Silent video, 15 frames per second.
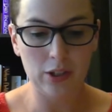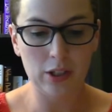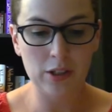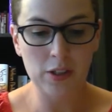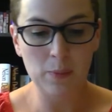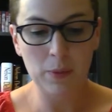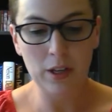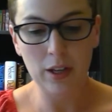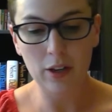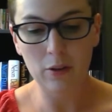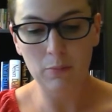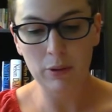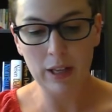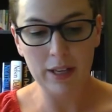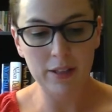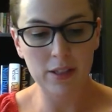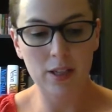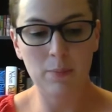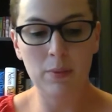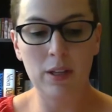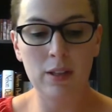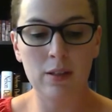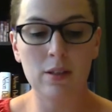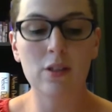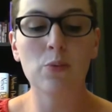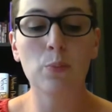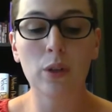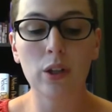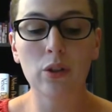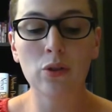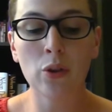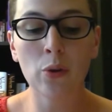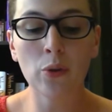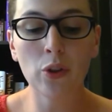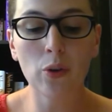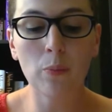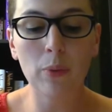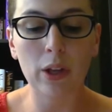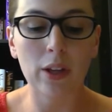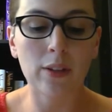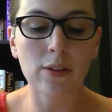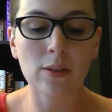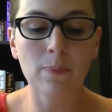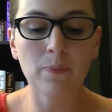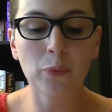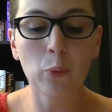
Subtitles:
and spitting out plastic pieces when Antonio begs,